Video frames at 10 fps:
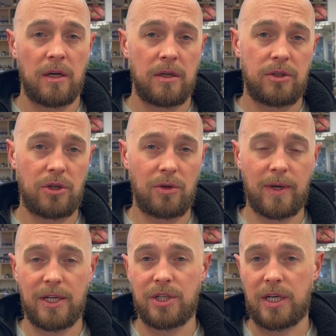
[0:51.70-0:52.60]

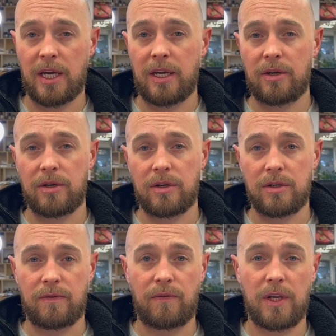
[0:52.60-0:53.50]
2
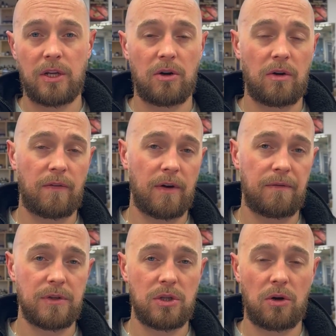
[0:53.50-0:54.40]
educators, videographer,
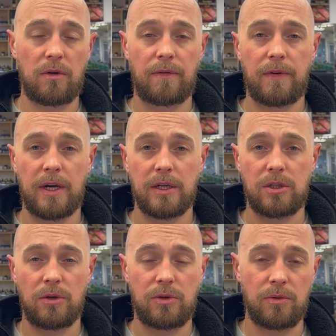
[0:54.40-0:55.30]
photographer,
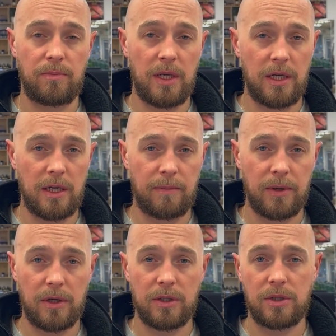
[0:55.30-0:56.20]
social media
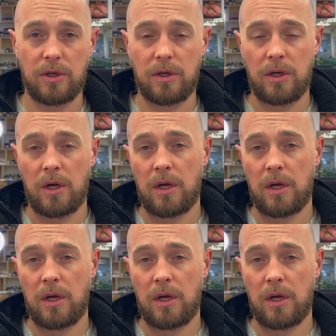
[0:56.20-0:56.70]
person.